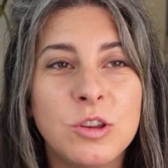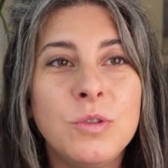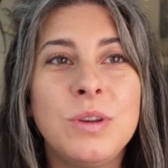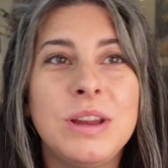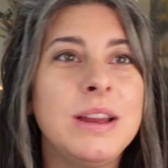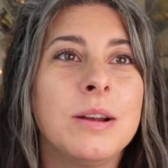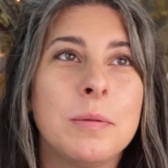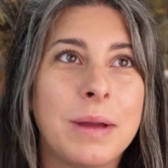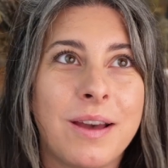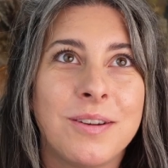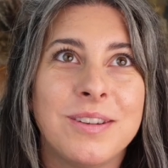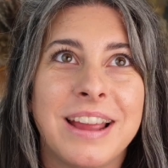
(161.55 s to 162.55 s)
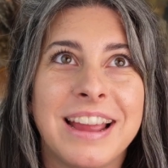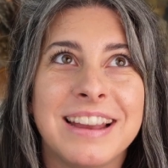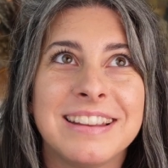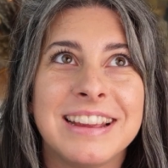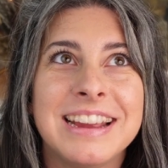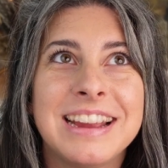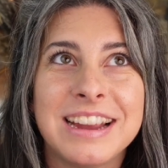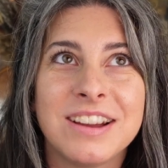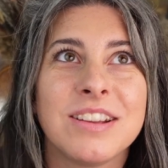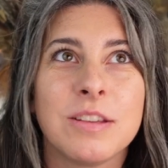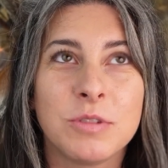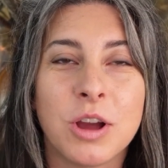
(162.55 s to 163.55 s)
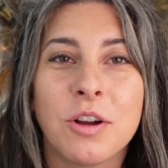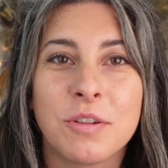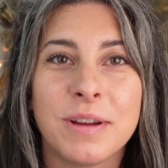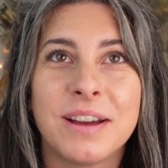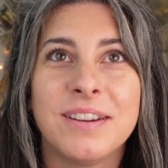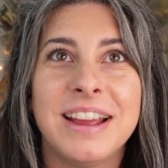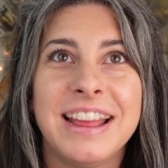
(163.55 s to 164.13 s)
2, to hear about and hear them talk about,